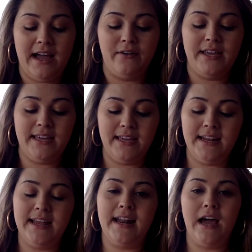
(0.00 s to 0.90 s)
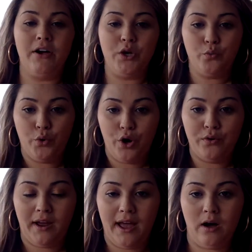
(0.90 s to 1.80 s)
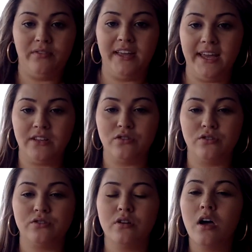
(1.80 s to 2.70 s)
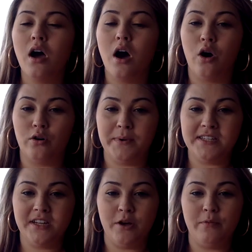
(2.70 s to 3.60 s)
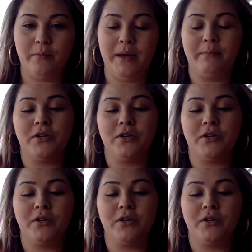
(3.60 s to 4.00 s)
how he hid it, and how he wrote out the answers on a piece of notebook paper.